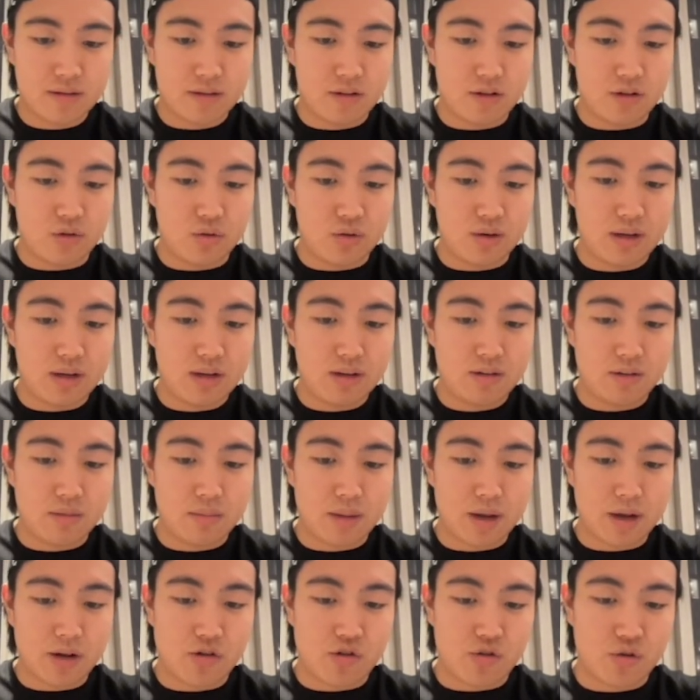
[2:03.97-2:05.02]
you need to
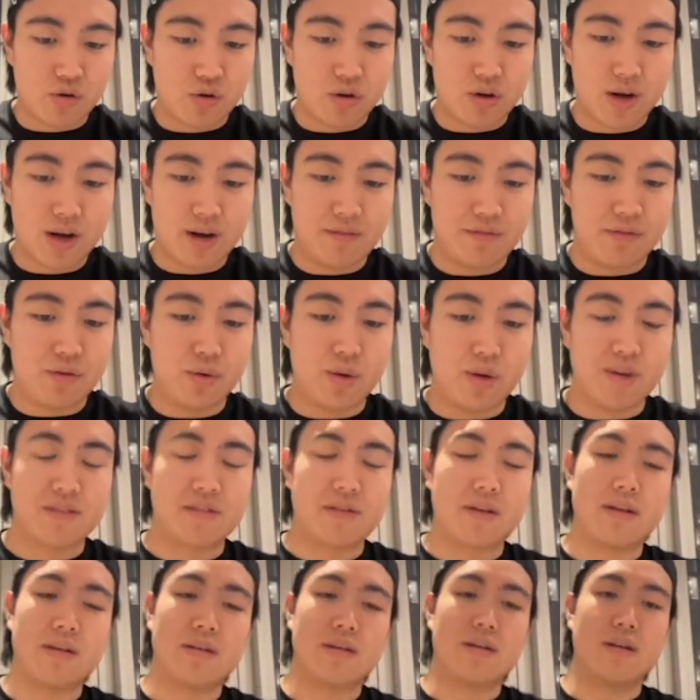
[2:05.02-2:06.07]
make sure you have
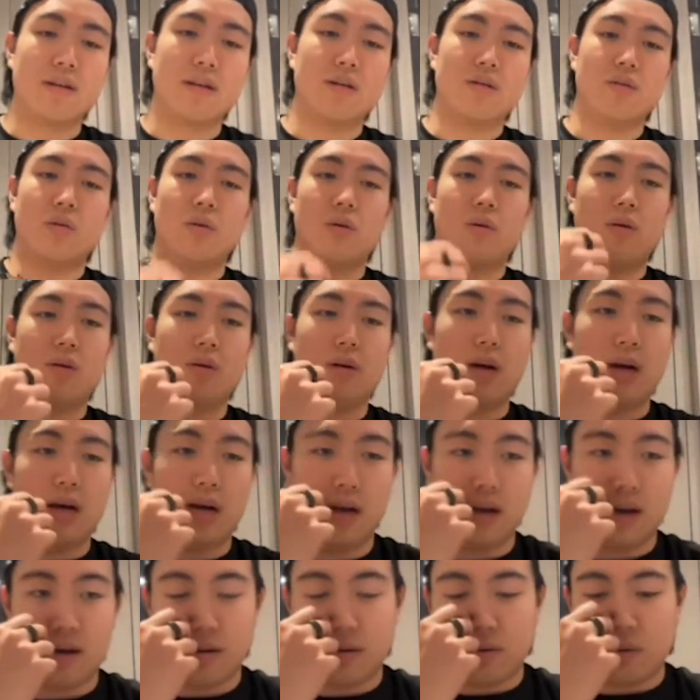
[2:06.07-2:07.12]
USDT in your
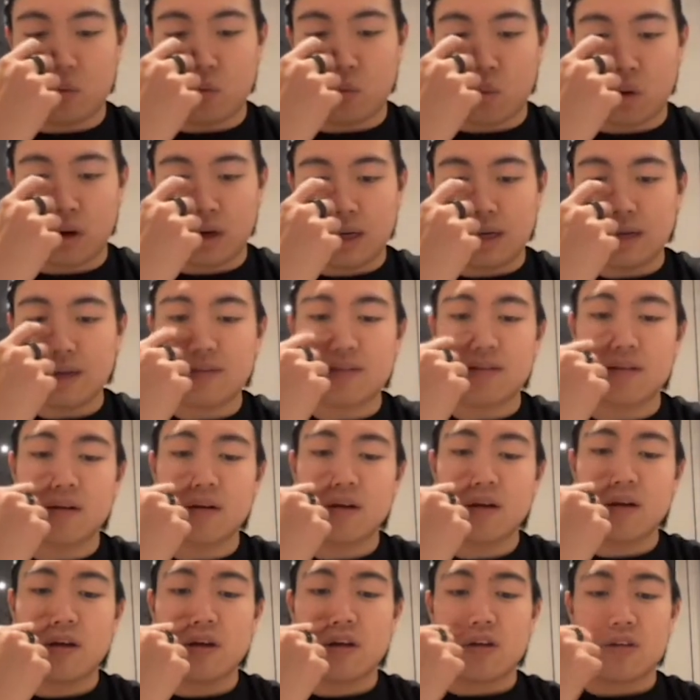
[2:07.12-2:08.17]
wallet.
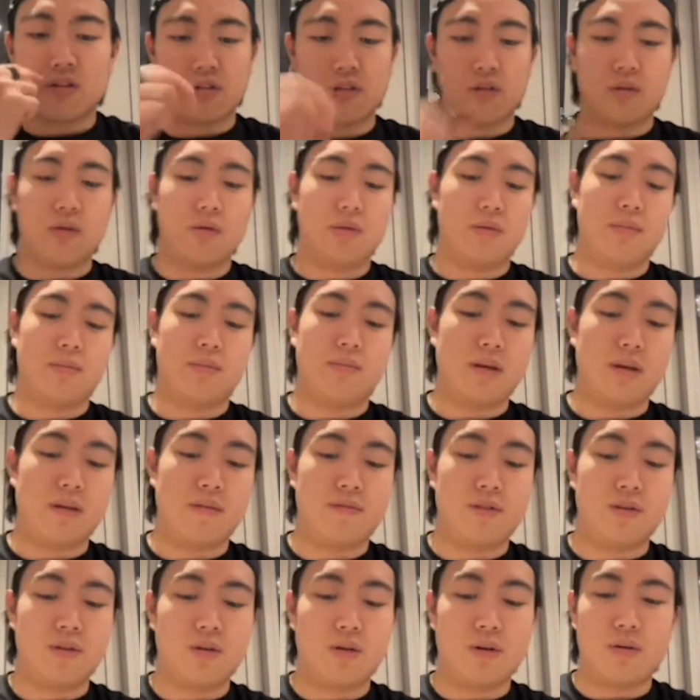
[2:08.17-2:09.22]
So if
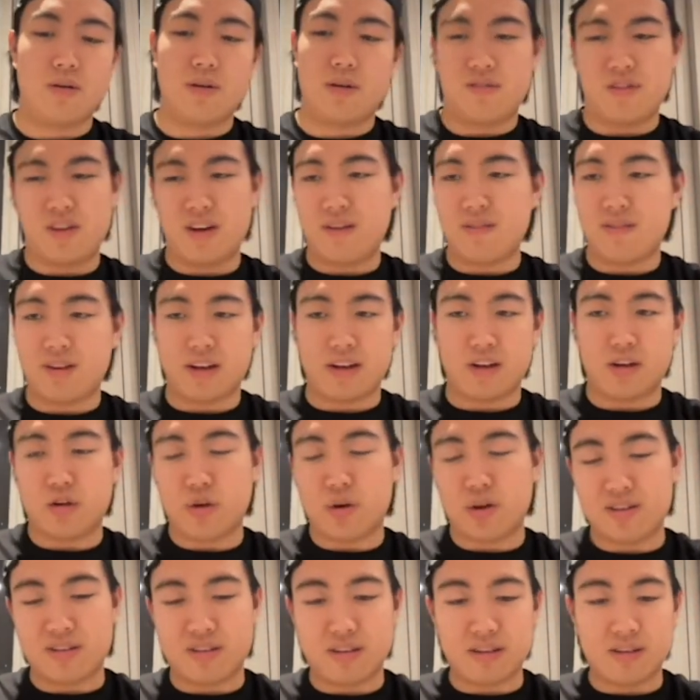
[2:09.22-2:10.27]
you have like
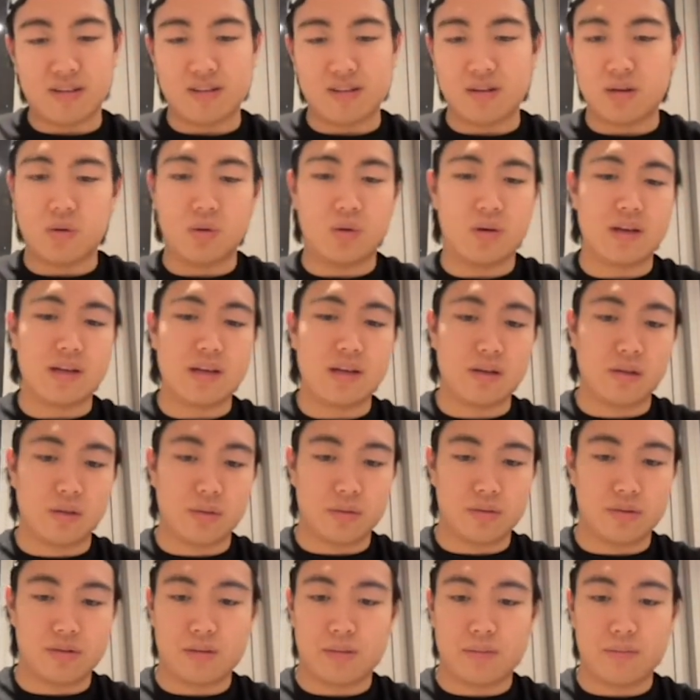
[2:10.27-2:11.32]
USDC or ETH
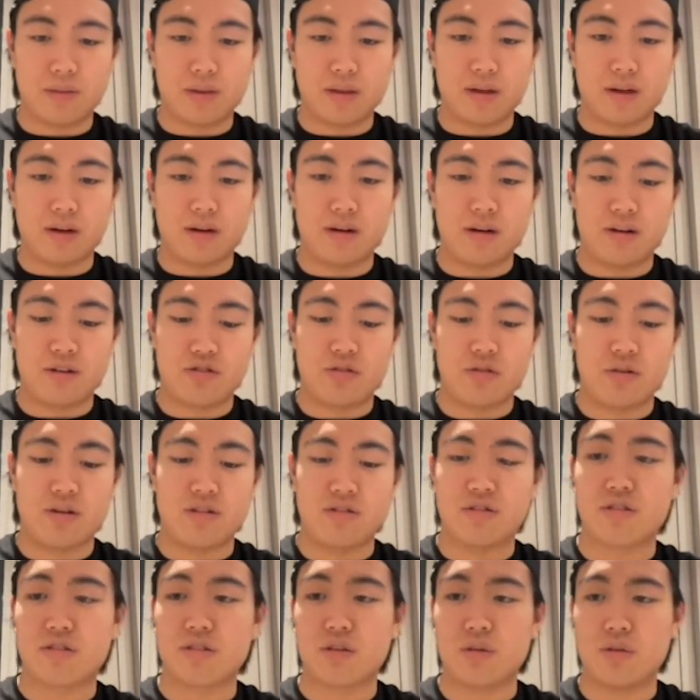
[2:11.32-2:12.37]
or something, literally
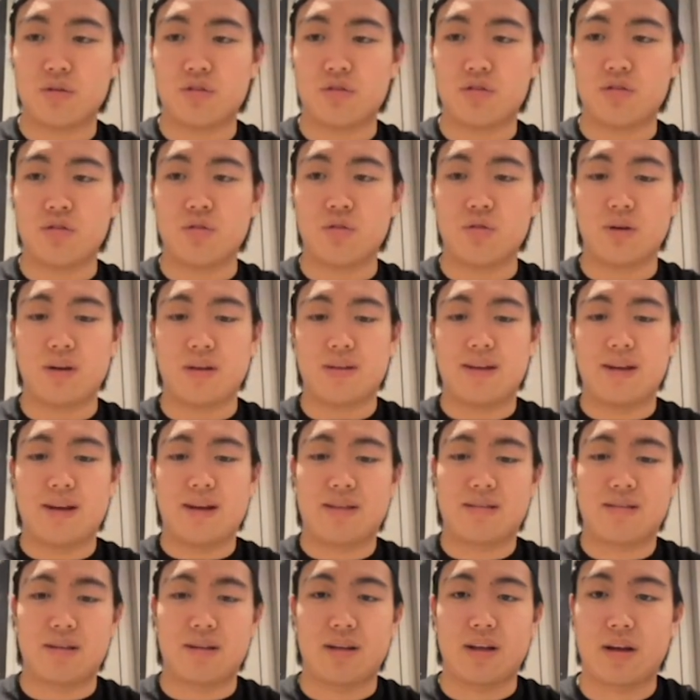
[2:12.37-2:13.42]
just go to a
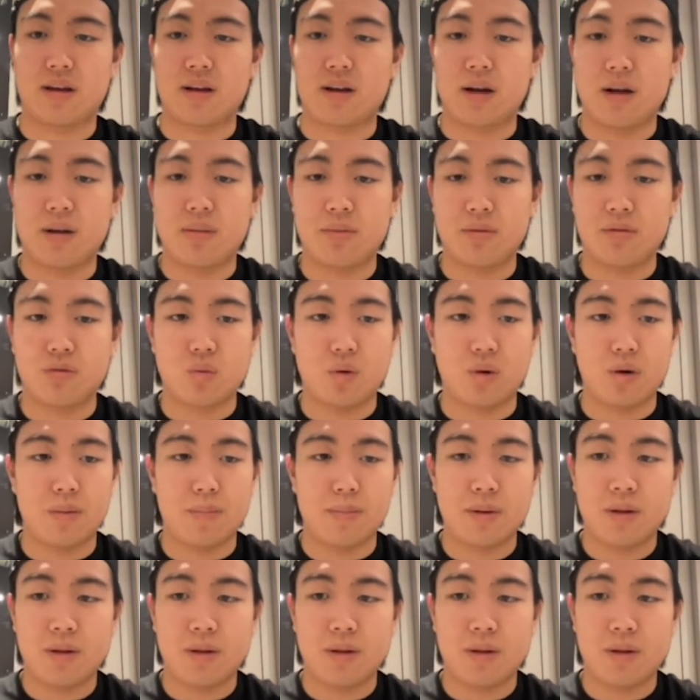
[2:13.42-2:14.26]
DEX like KyberSwap